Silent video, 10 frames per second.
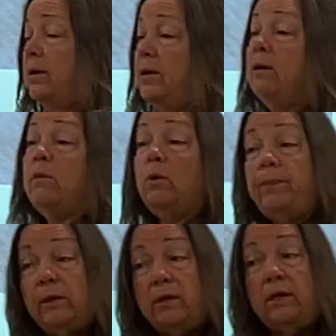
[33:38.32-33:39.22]

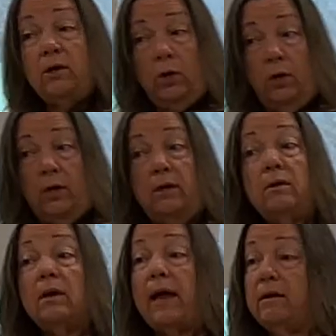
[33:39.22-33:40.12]
Immobility
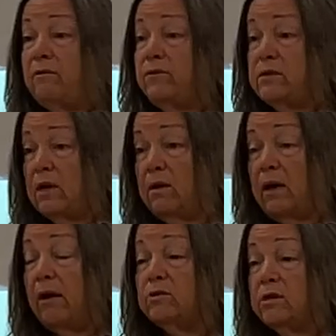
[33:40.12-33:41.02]
could, like if an
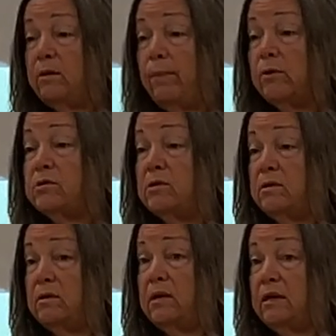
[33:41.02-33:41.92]
elderly
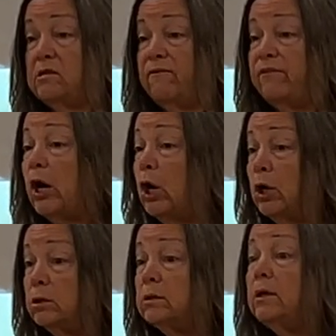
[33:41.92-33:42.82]
person gets a
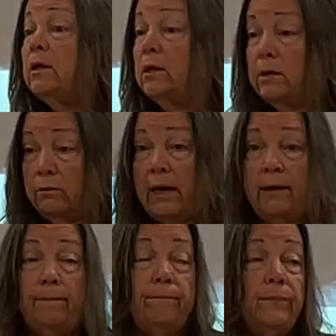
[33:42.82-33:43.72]
fall. Right.